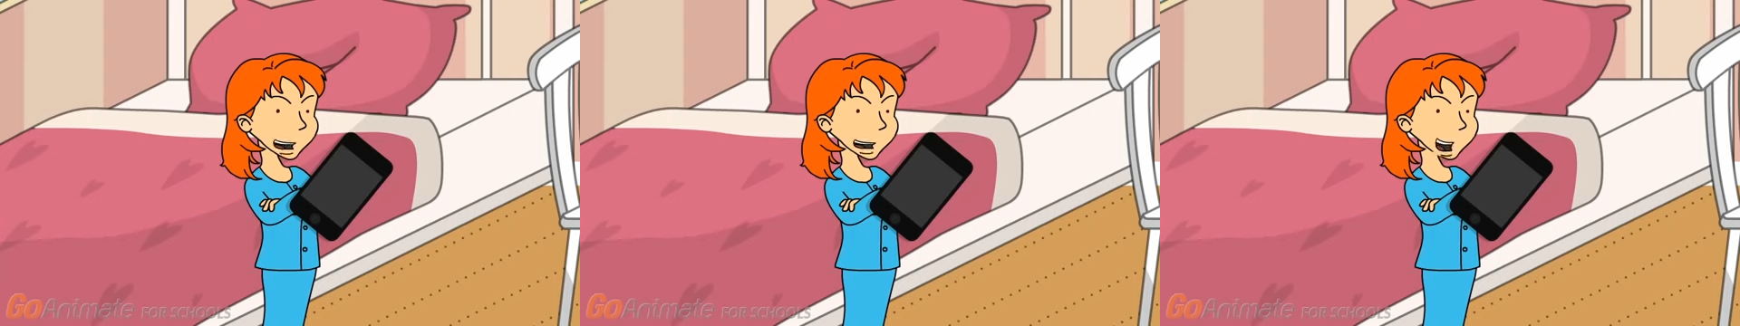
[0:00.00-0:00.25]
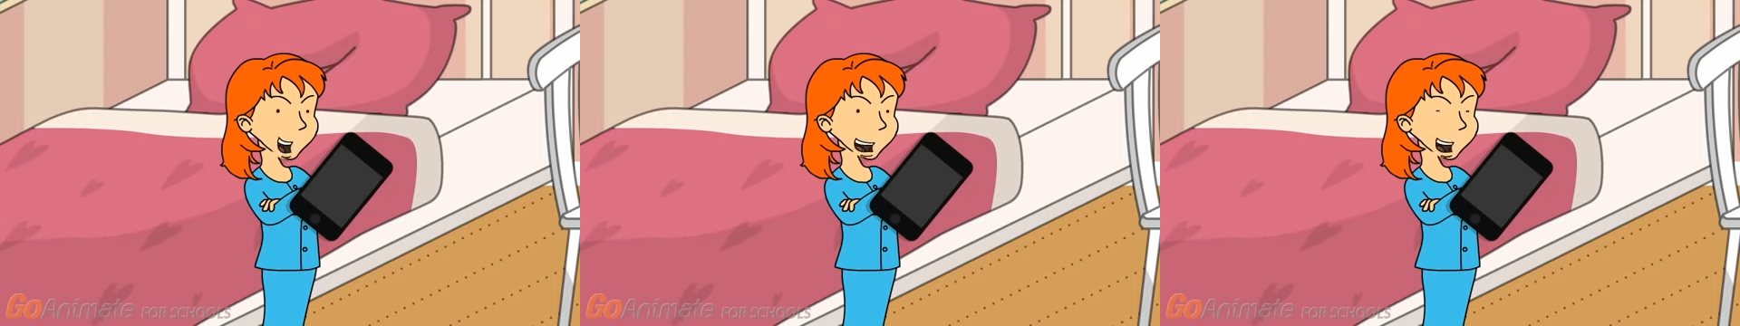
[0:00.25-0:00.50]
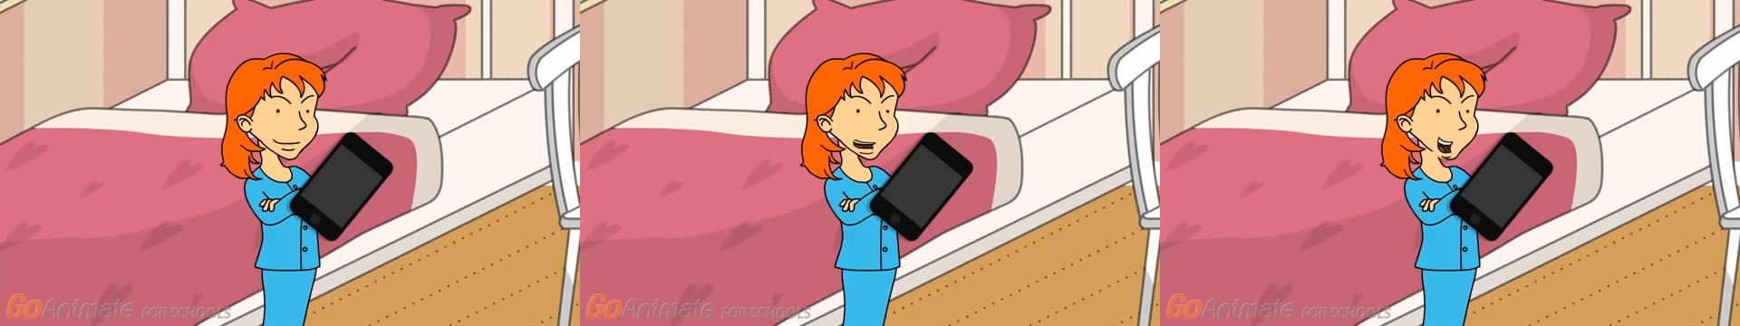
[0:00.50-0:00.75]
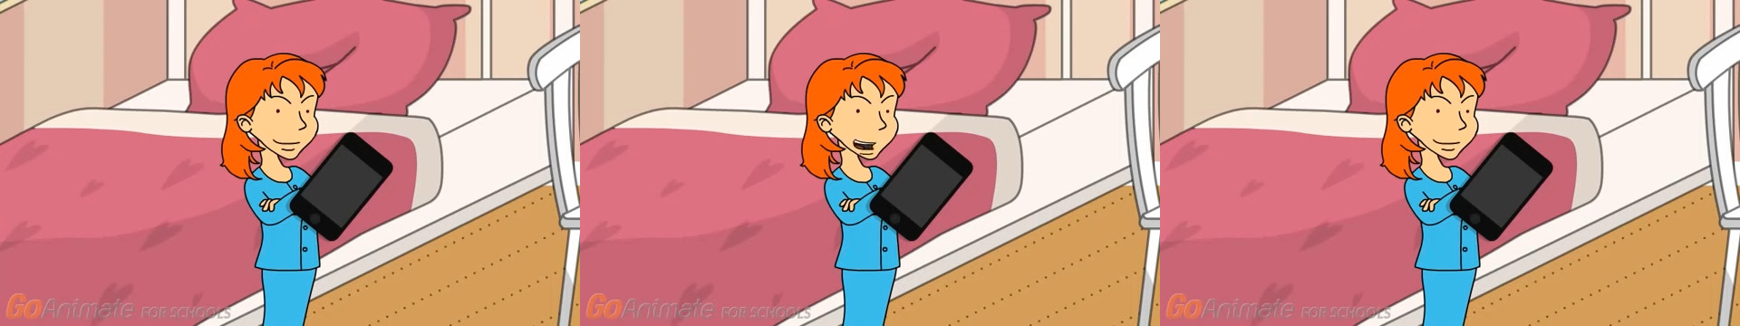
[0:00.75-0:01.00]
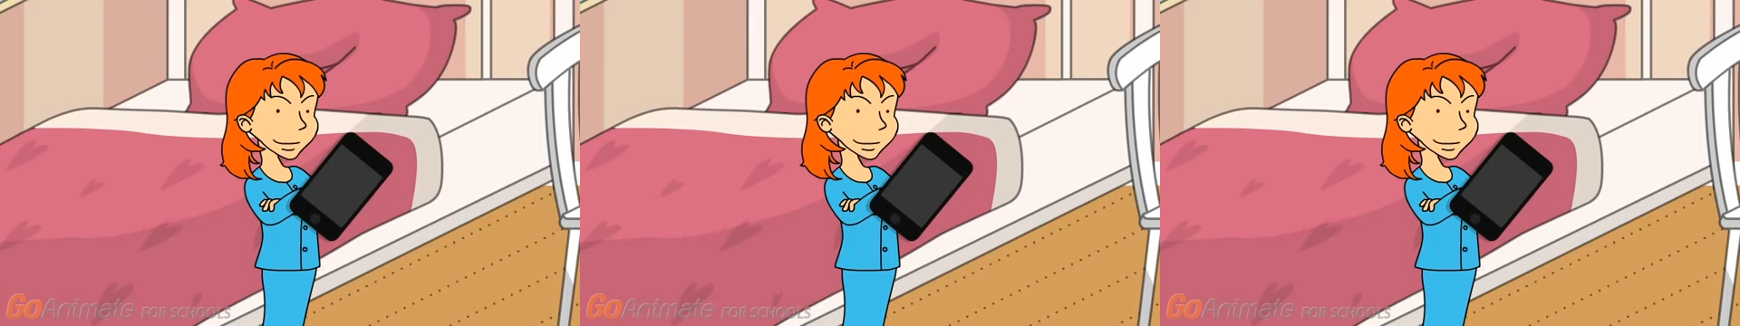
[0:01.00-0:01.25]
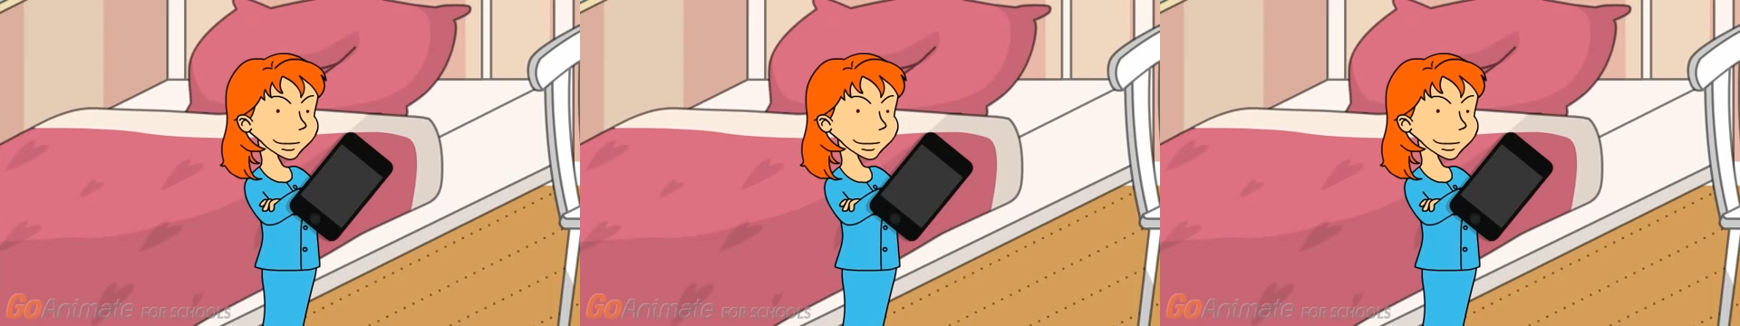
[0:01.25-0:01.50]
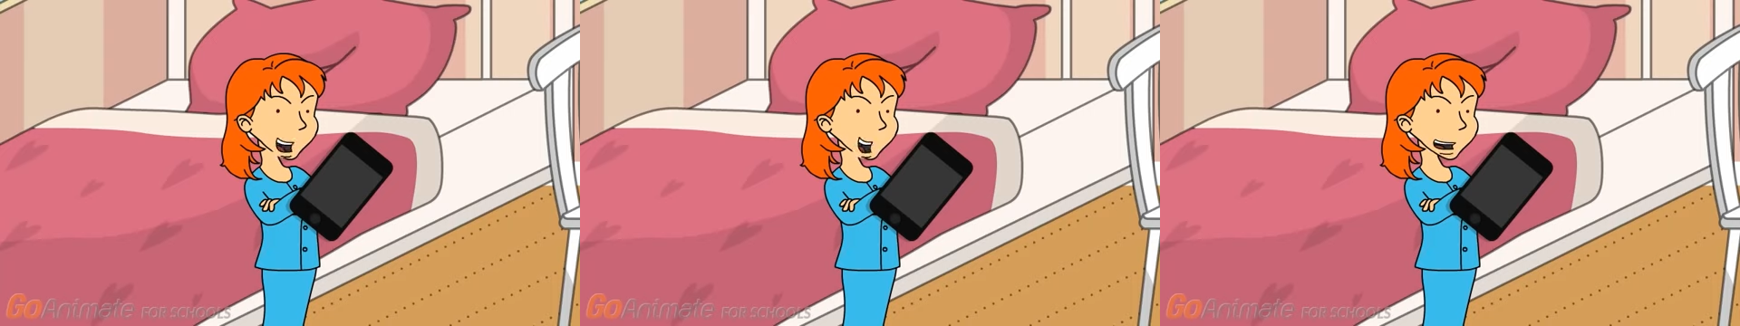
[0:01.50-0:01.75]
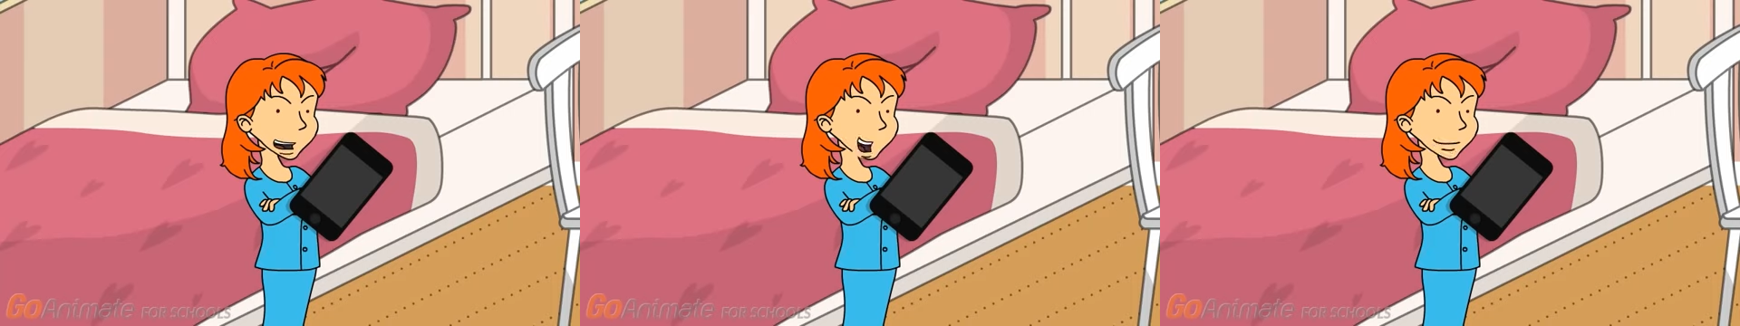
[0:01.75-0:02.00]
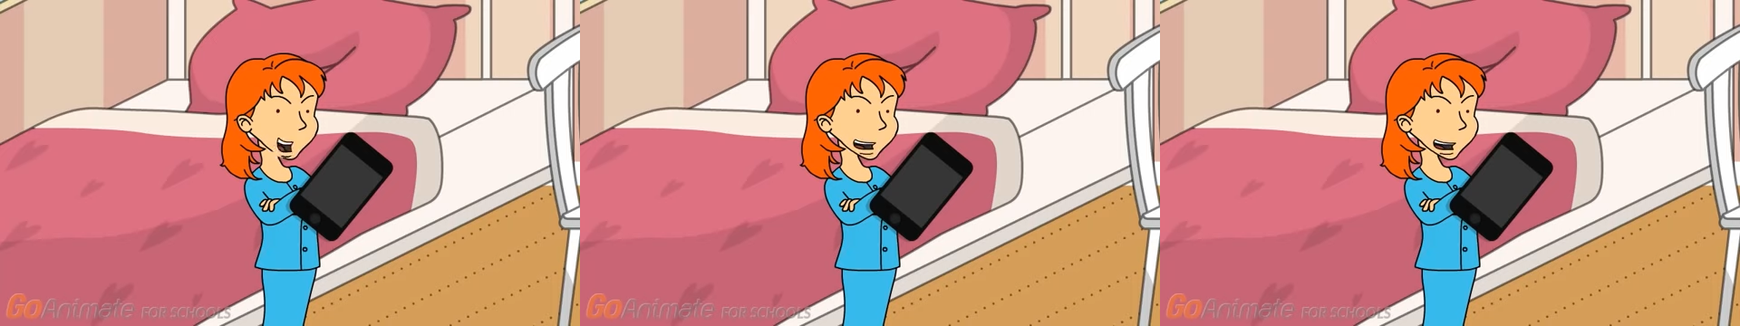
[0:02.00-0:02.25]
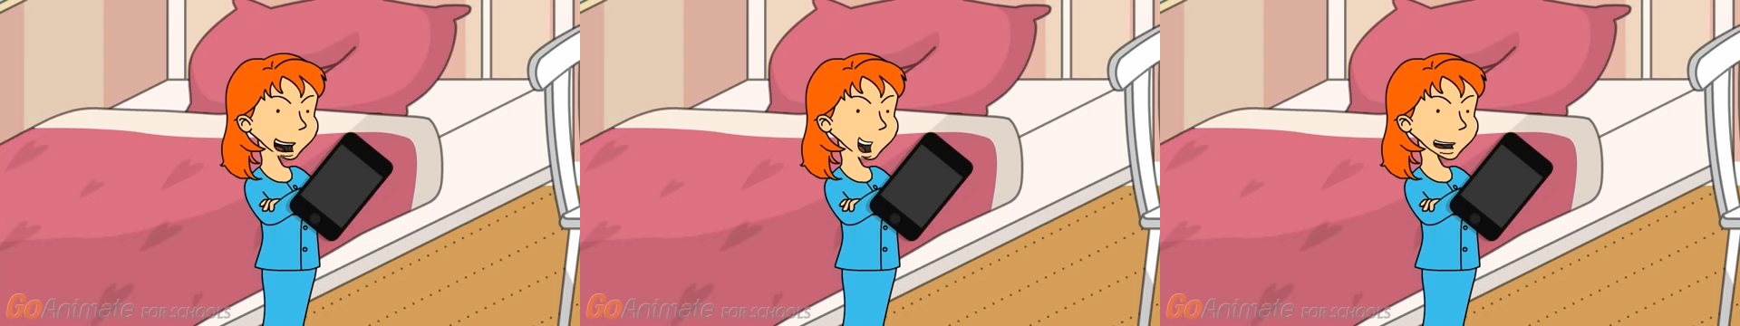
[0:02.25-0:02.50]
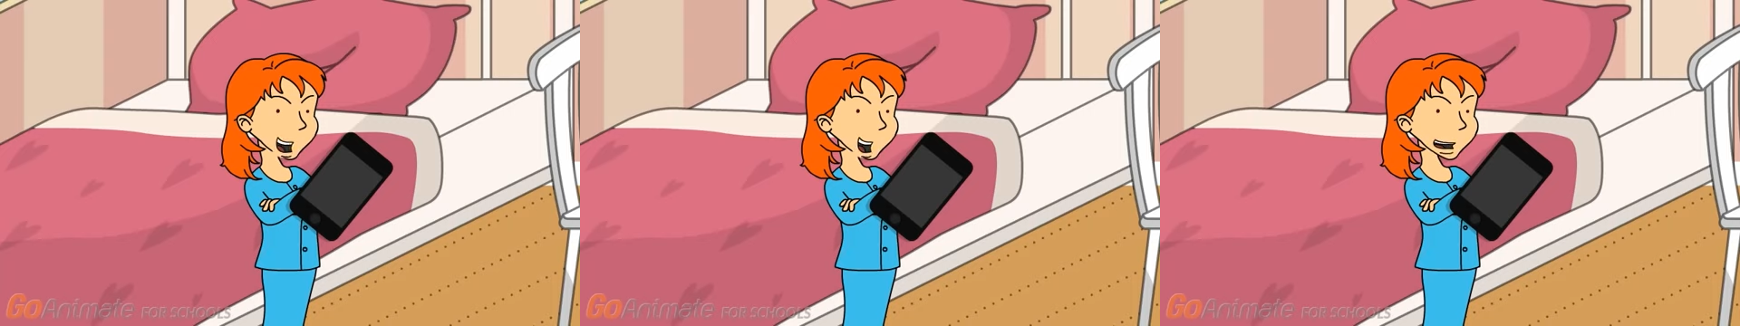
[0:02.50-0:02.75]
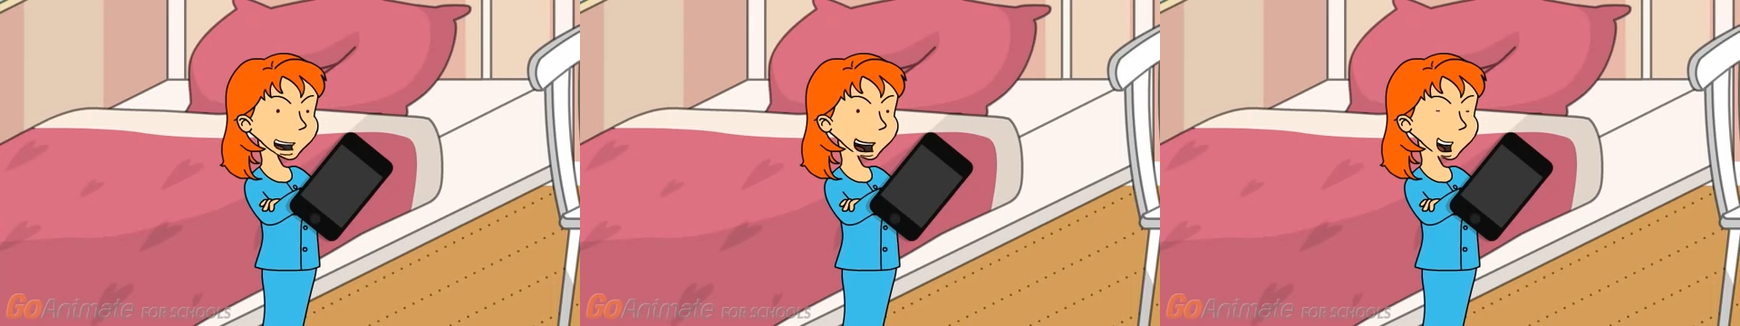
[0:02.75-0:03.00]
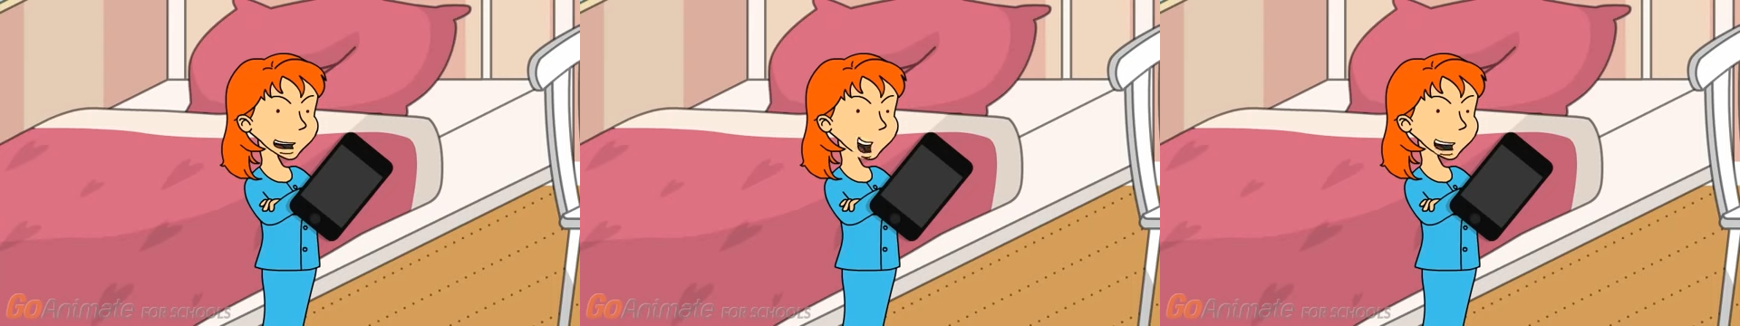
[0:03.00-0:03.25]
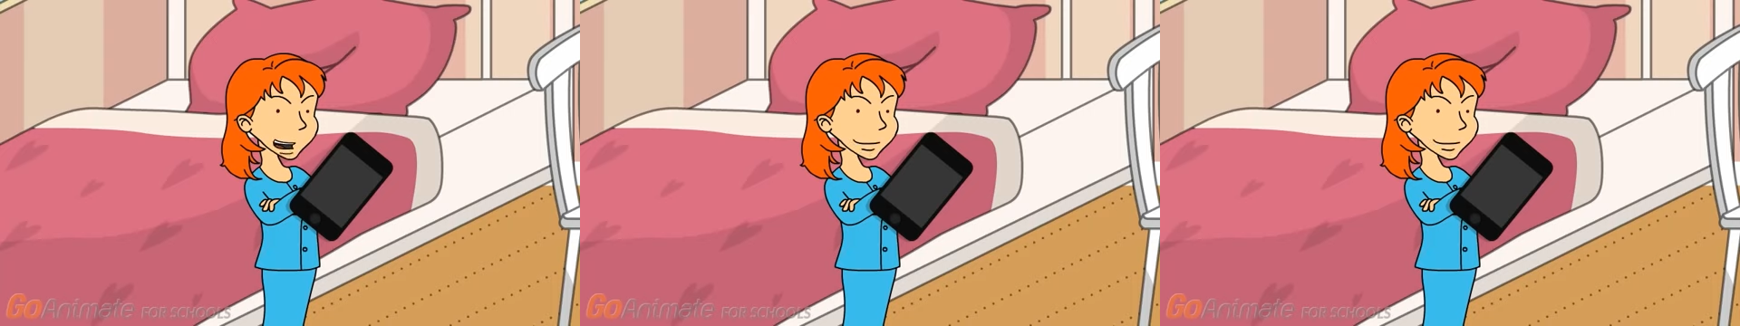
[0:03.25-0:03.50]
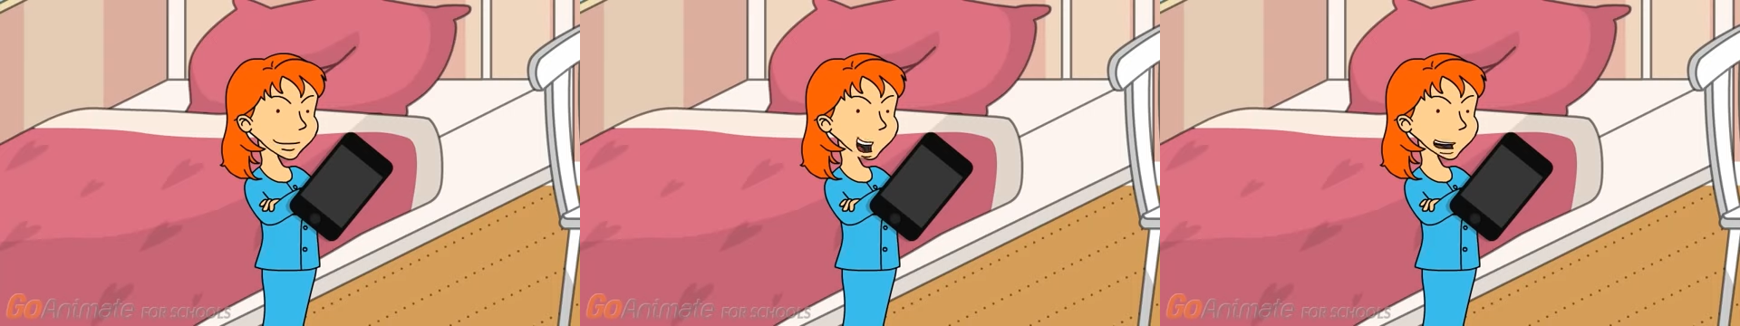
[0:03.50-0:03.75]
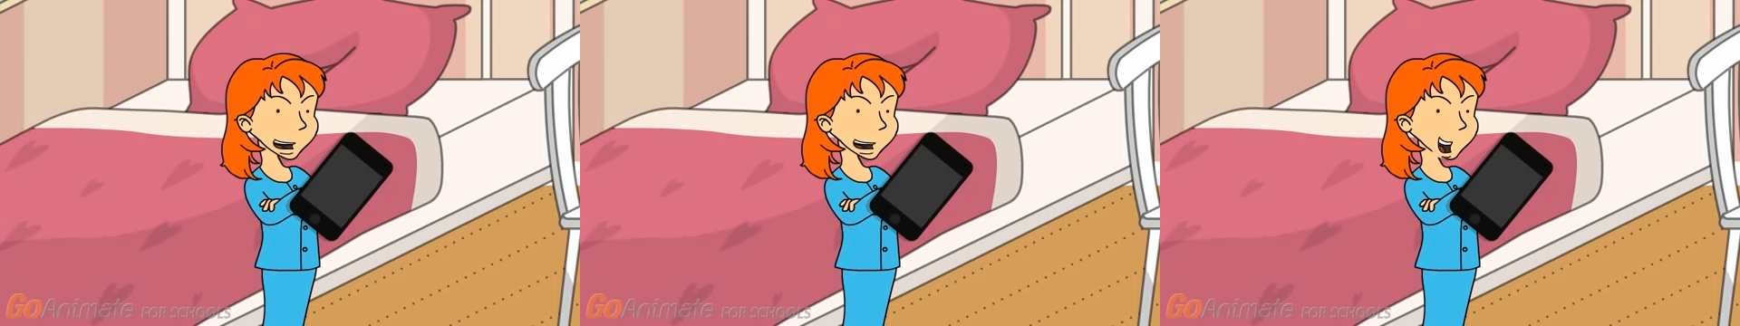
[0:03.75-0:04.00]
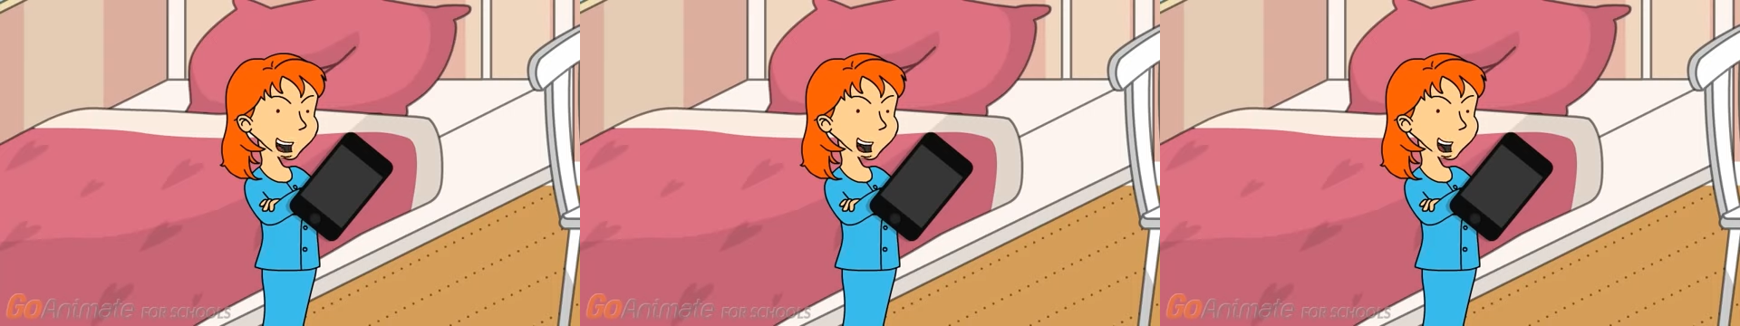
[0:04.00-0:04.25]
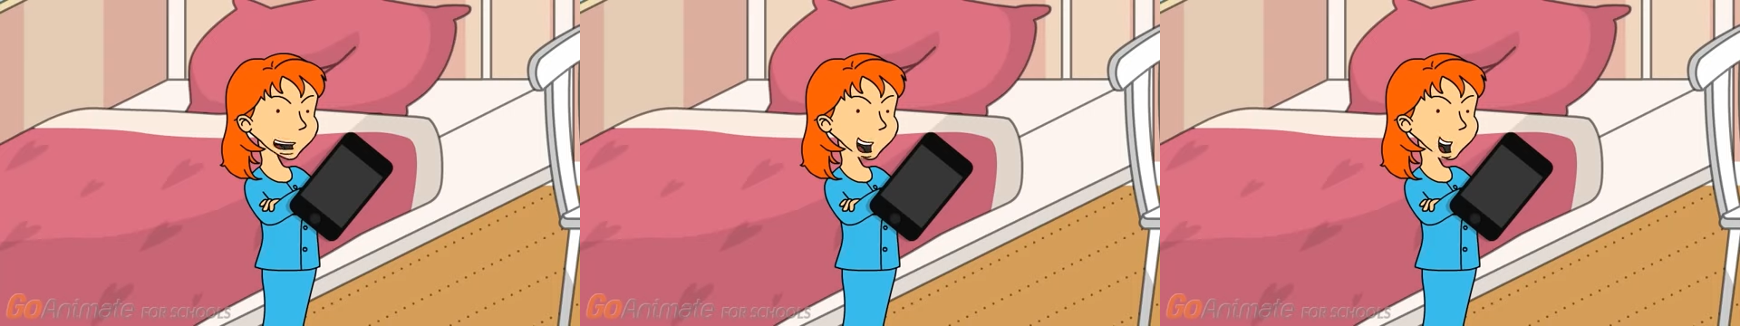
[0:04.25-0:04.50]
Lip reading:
Nobody's mouth can be seen.